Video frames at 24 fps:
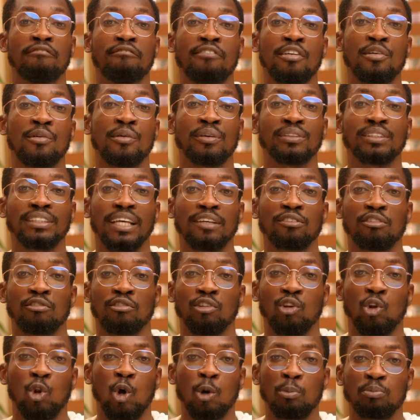various types of
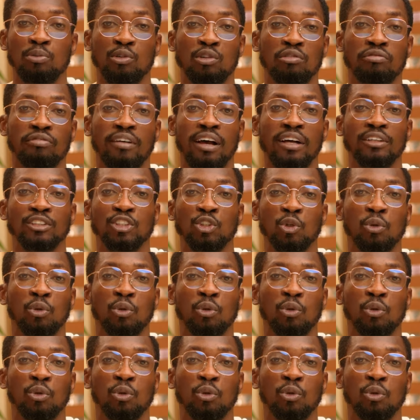log profiles.